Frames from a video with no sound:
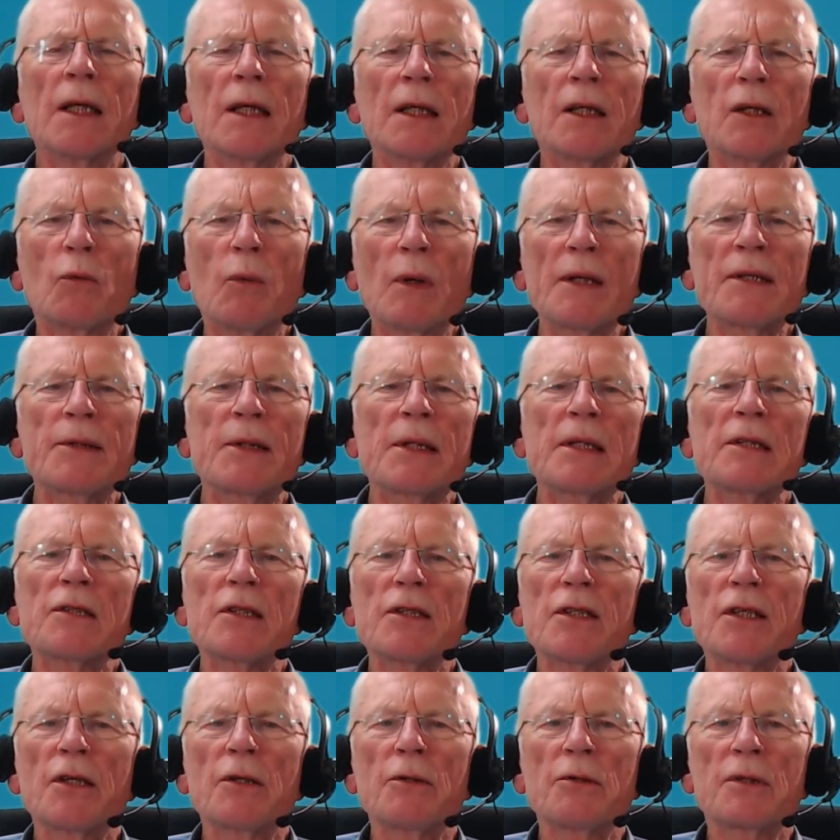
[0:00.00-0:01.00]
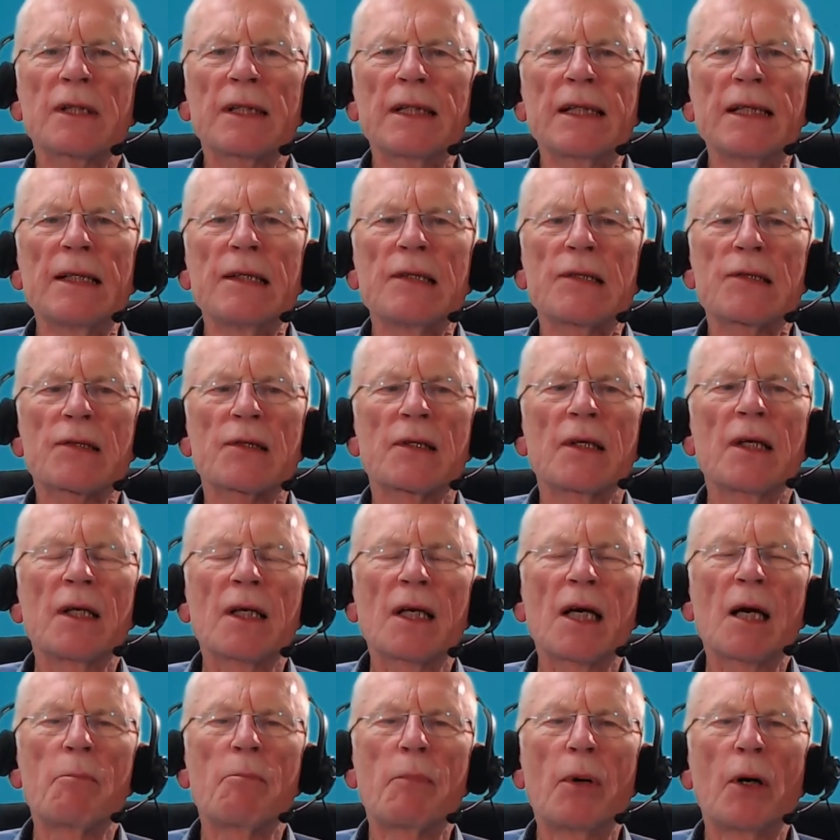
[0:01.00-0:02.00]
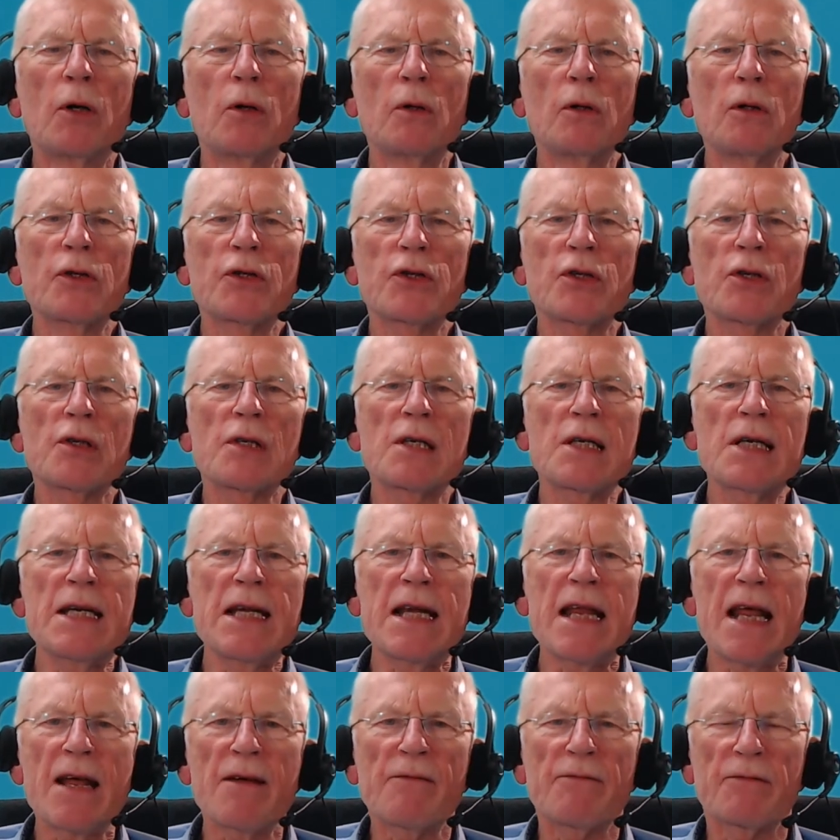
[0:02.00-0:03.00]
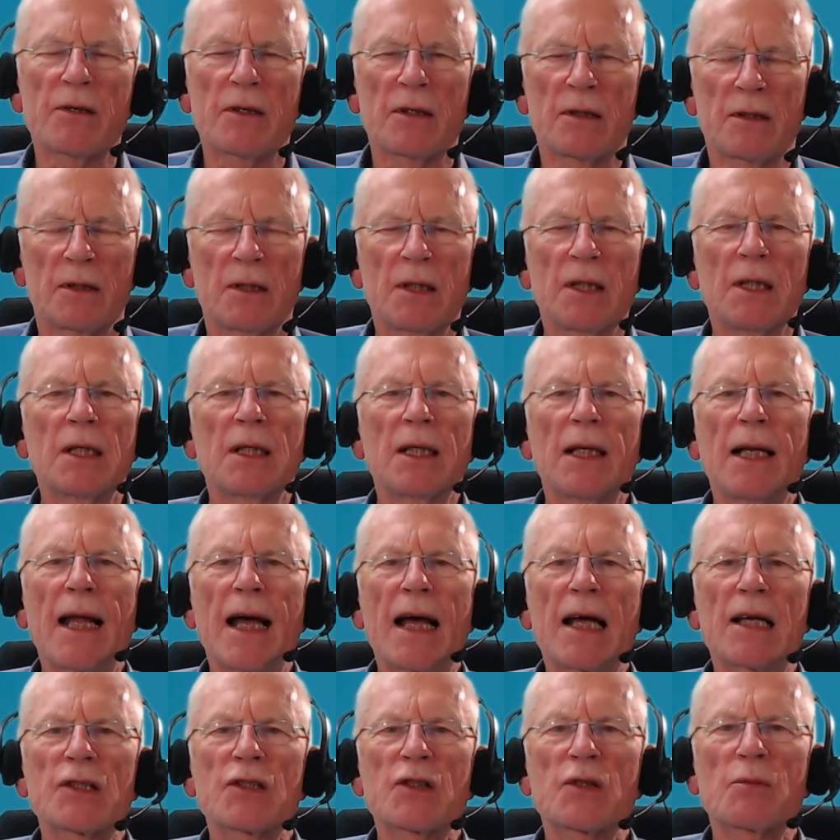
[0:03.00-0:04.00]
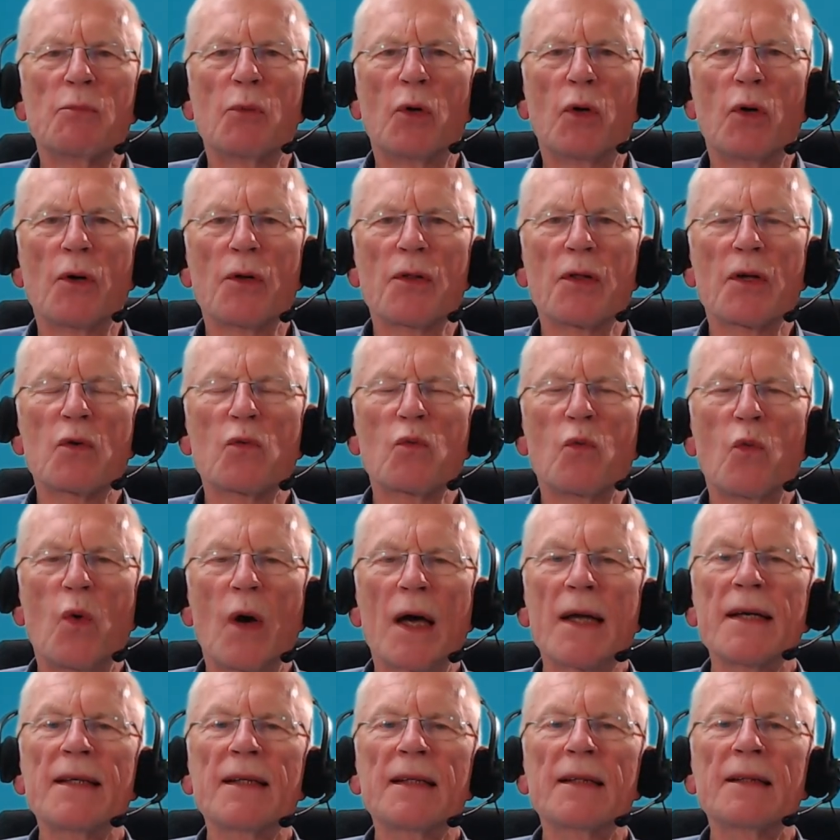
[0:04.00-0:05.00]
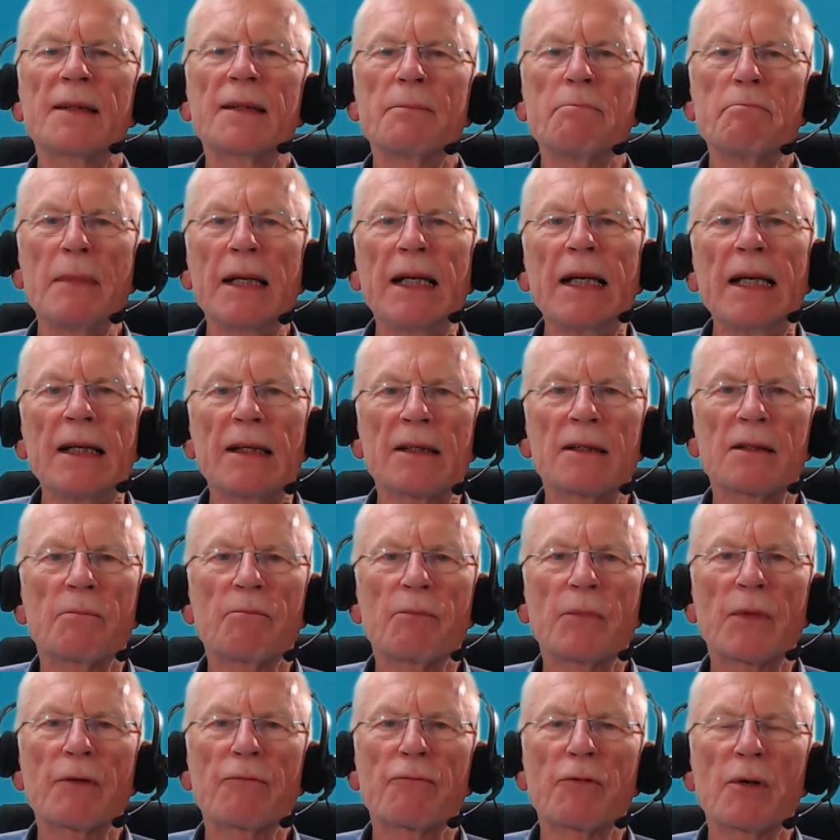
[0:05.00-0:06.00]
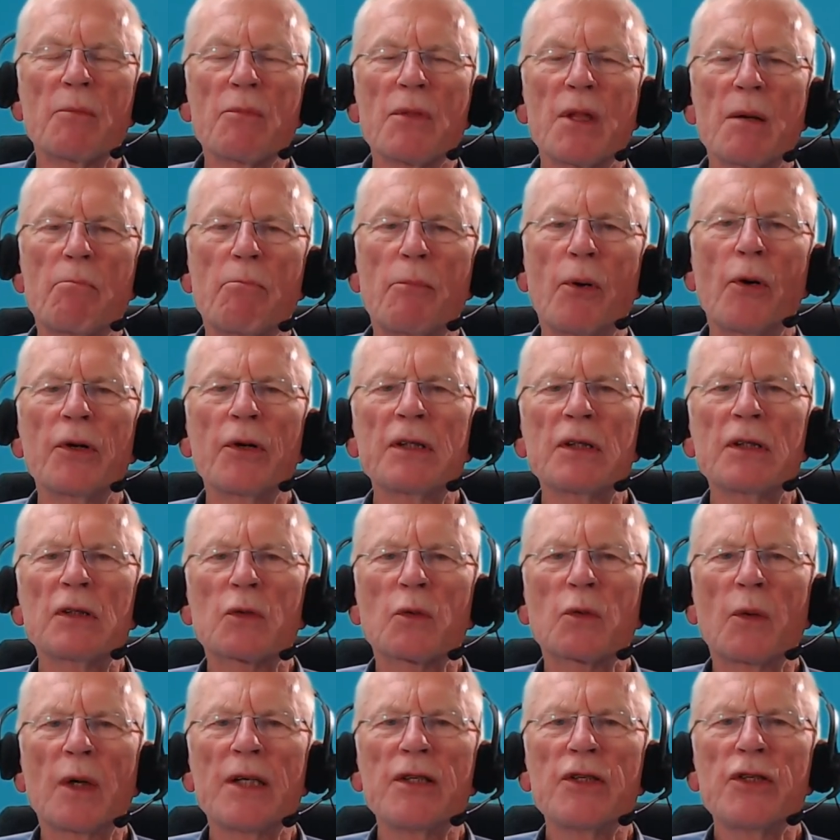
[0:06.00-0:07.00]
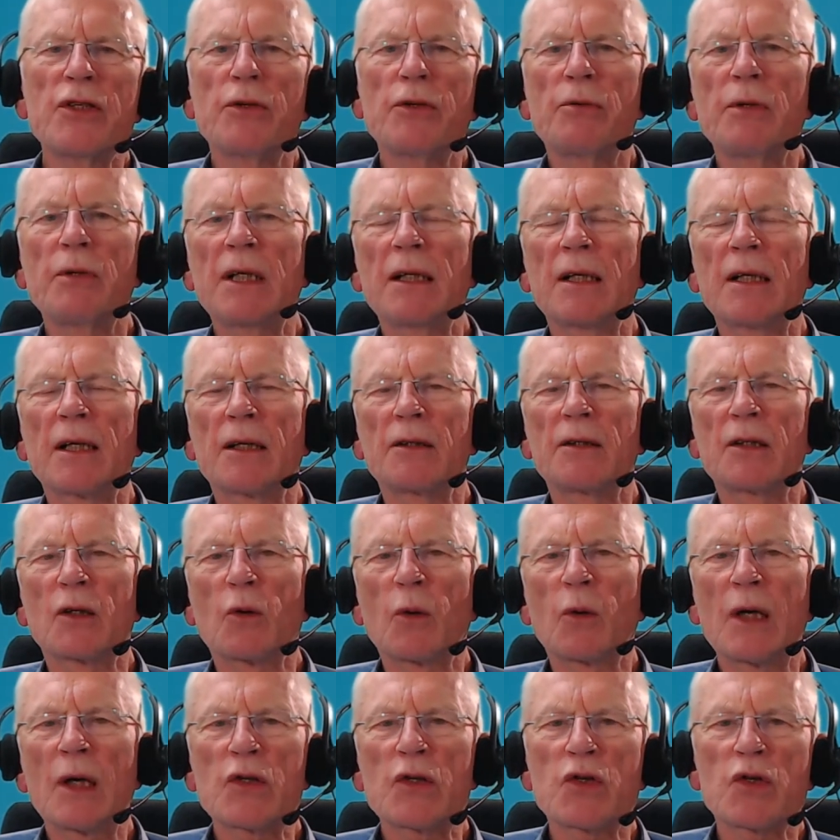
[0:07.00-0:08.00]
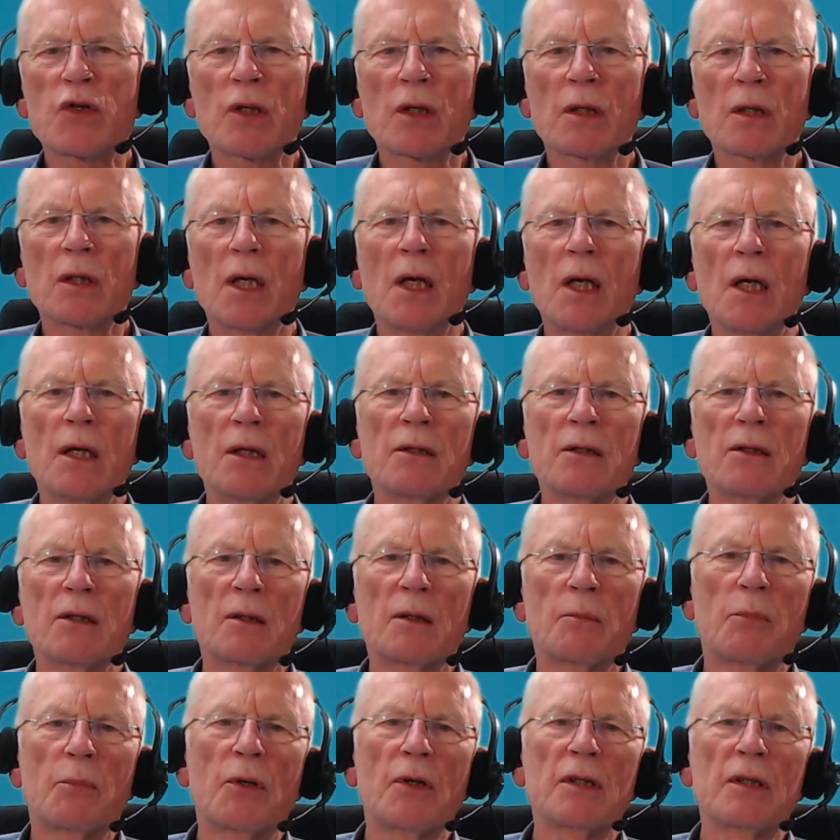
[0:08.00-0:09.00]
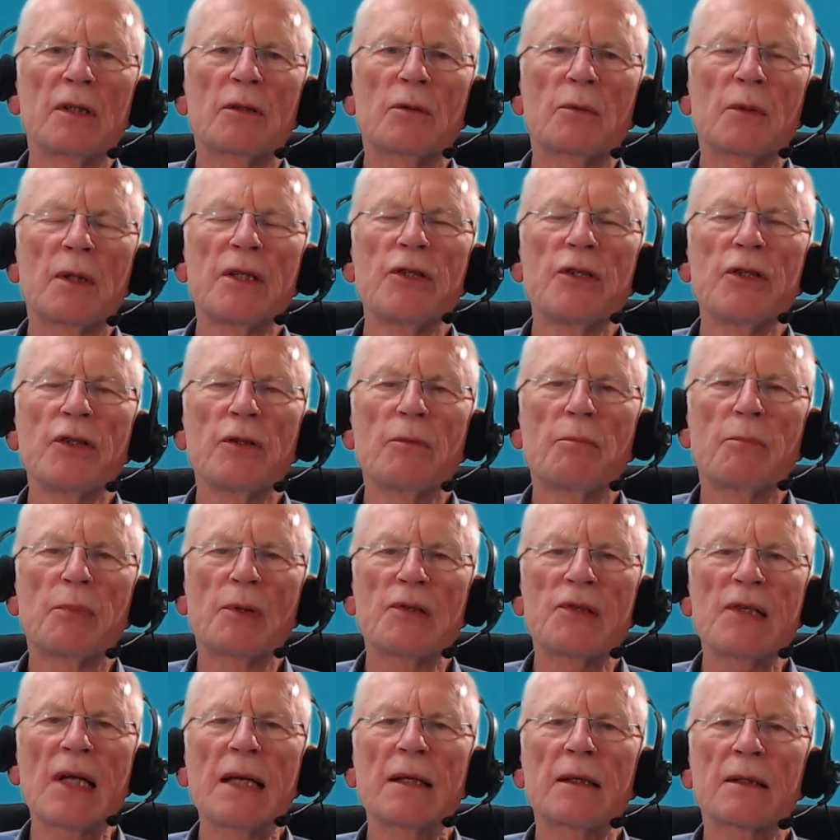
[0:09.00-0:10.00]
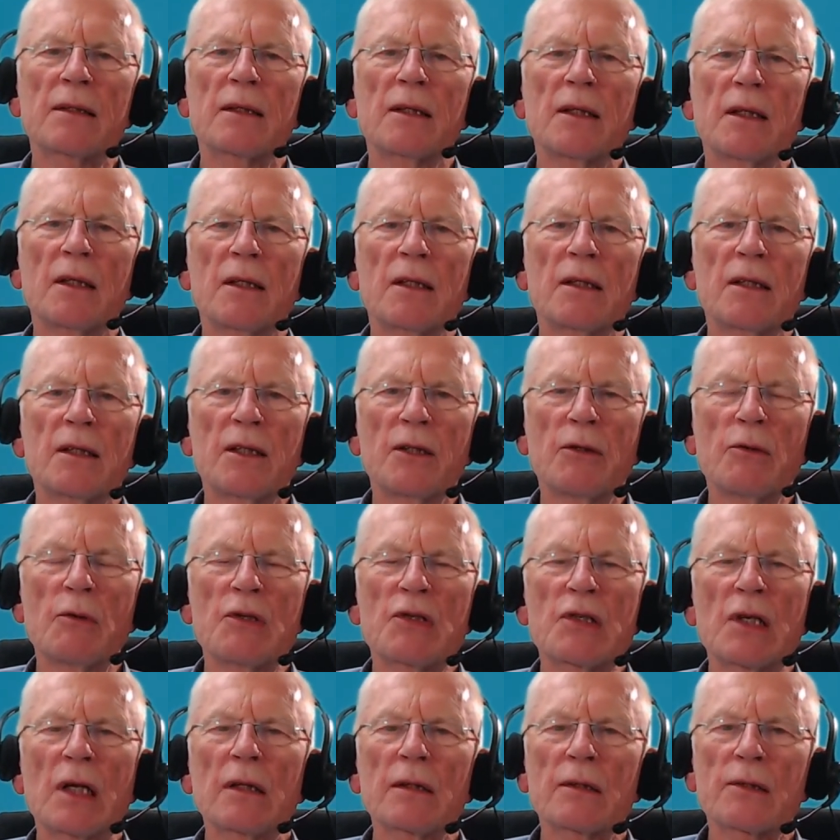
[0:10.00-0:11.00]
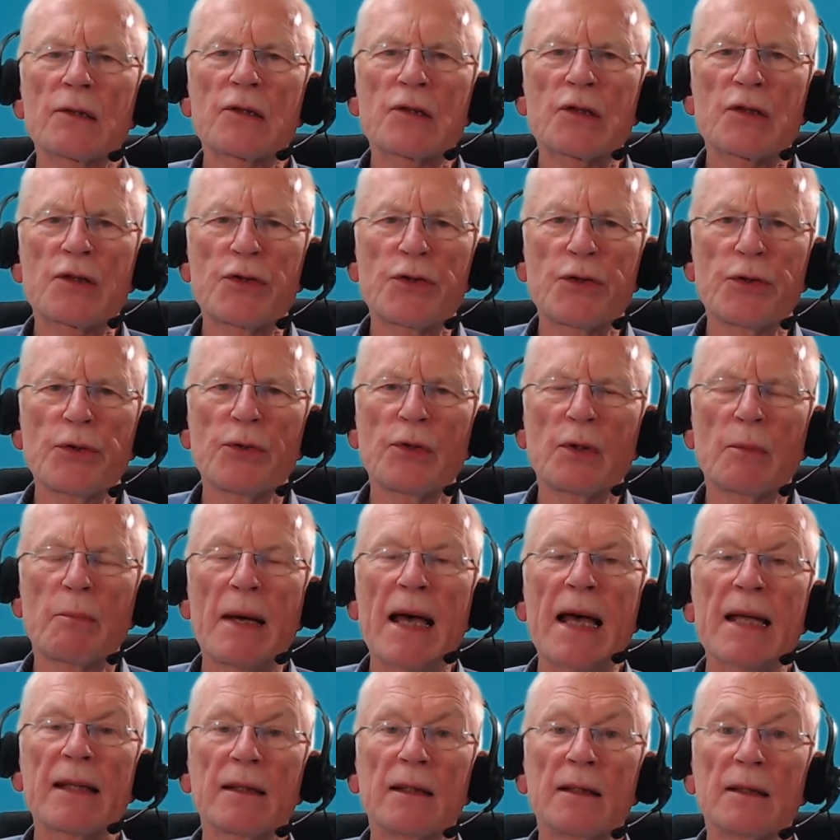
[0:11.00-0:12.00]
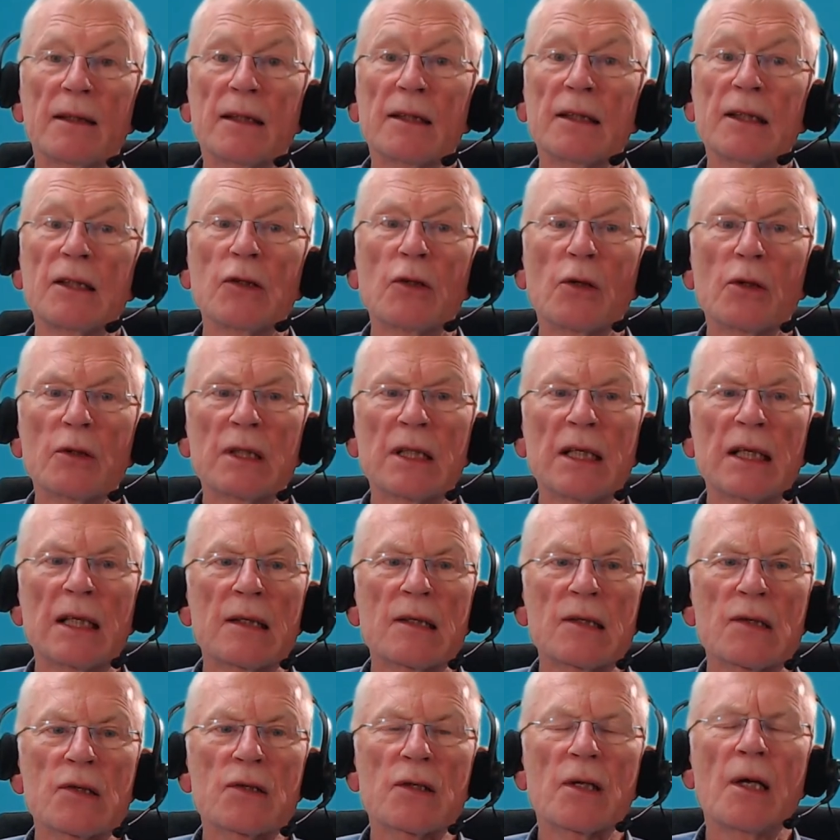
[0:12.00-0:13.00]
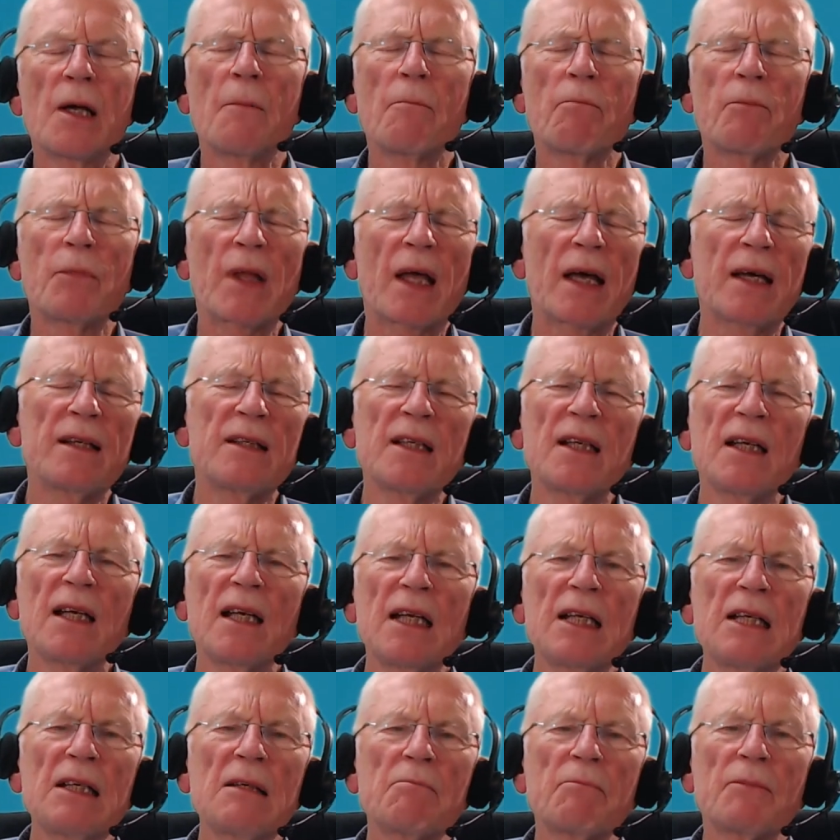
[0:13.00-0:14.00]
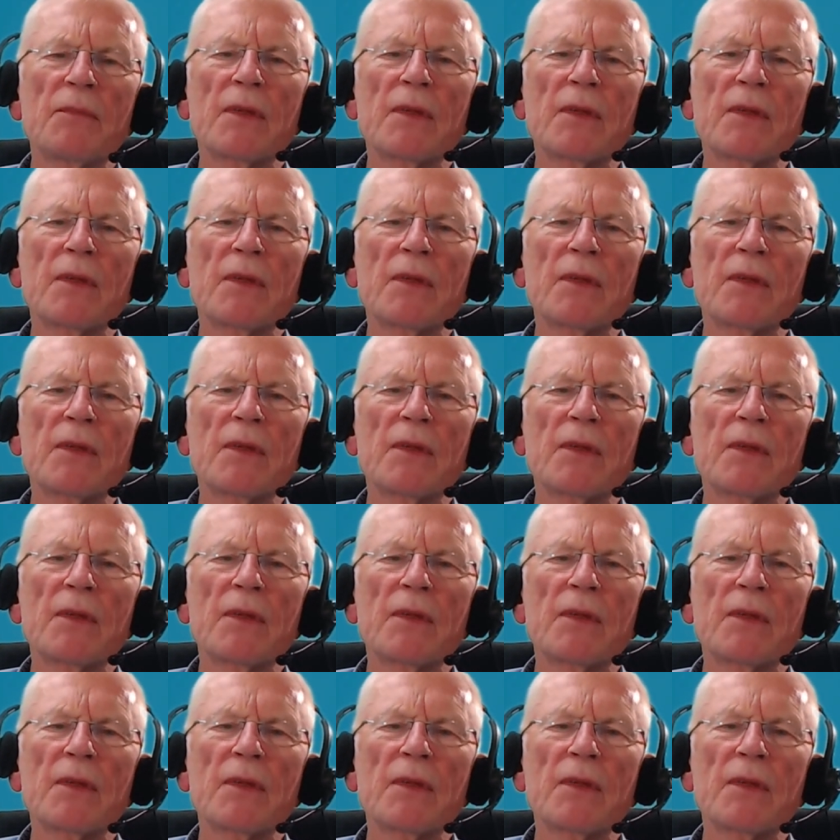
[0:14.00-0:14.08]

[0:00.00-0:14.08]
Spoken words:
The one thing to note is a poll should never last more than 1 minute. From the point when you read out the question to the point when you present the results to the panel and the audience, ideally